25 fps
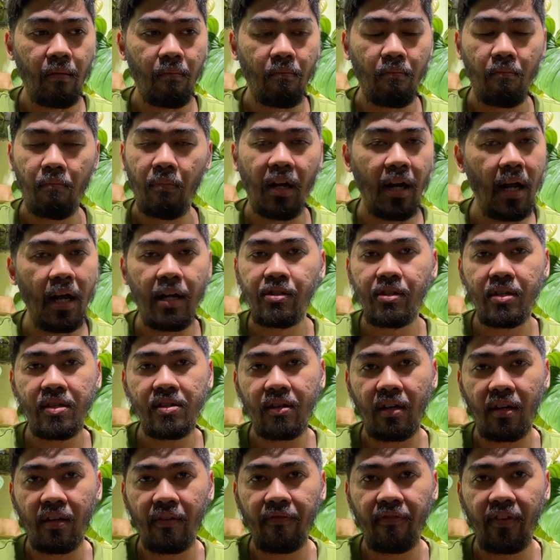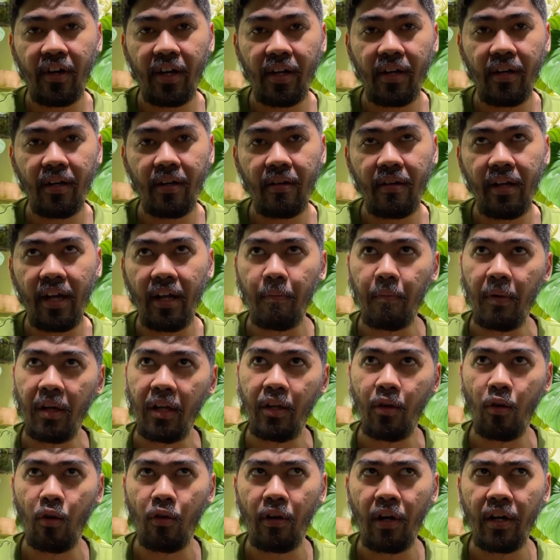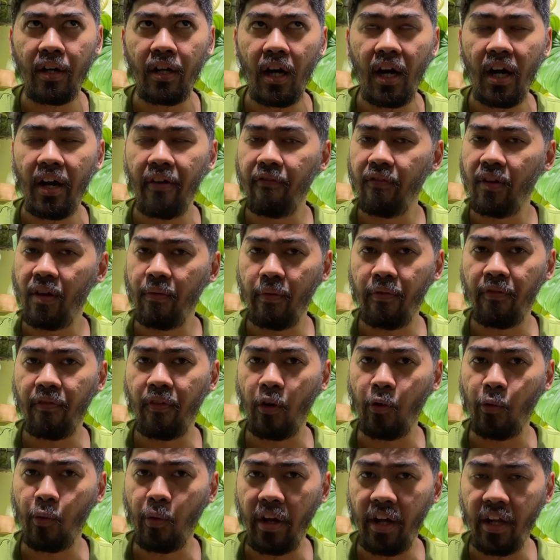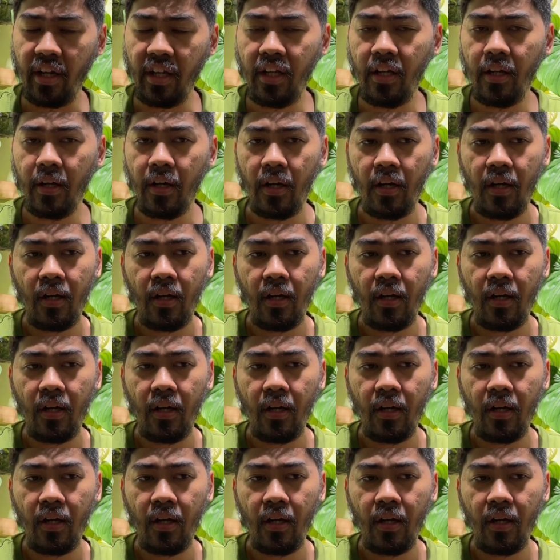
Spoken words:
But I just can't find that many, or rather I have never found any.